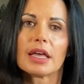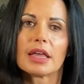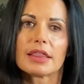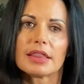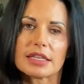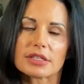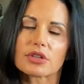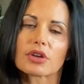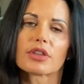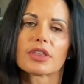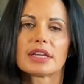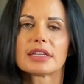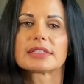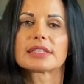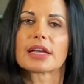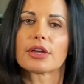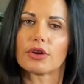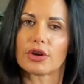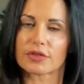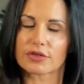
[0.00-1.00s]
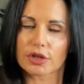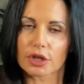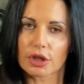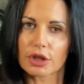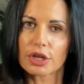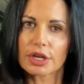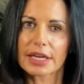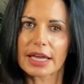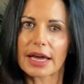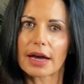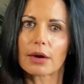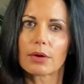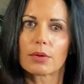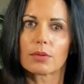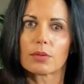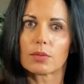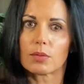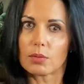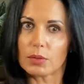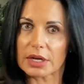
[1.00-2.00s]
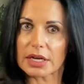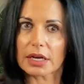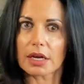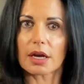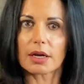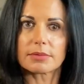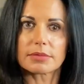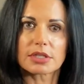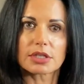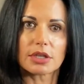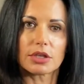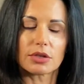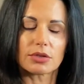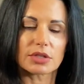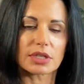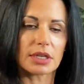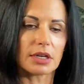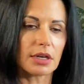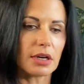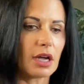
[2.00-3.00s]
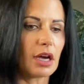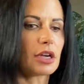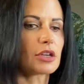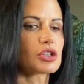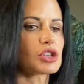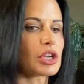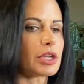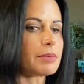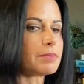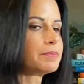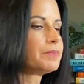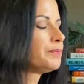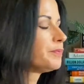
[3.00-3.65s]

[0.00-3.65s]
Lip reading: These are things that you have to look at when it comes to using an auction.